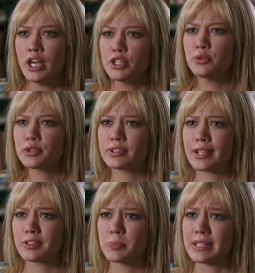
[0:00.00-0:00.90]
You turned
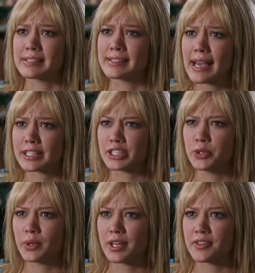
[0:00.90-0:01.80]
out to be exactly
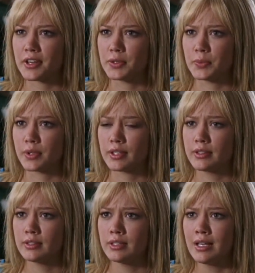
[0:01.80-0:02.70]
who I thought you were.
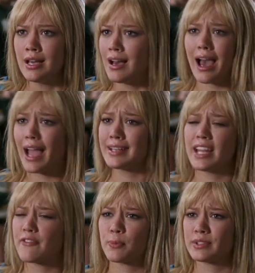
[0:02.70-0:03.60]
I
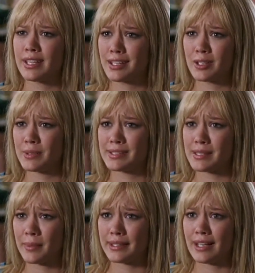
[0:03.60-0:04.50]
never pretended to be
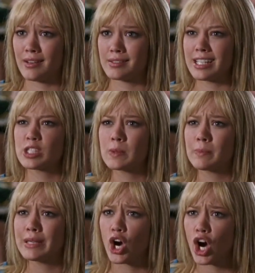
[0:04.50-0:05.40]
somebody else. It's been
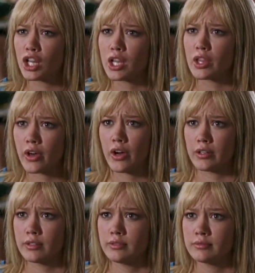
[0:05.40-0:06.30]
me all
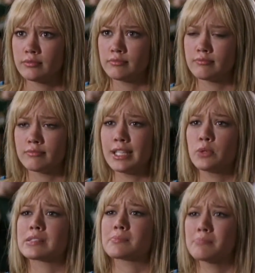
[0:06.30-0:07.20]
along. And it
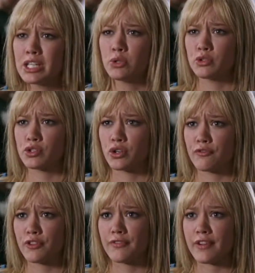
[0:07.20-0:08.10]
was me who was hurt in front of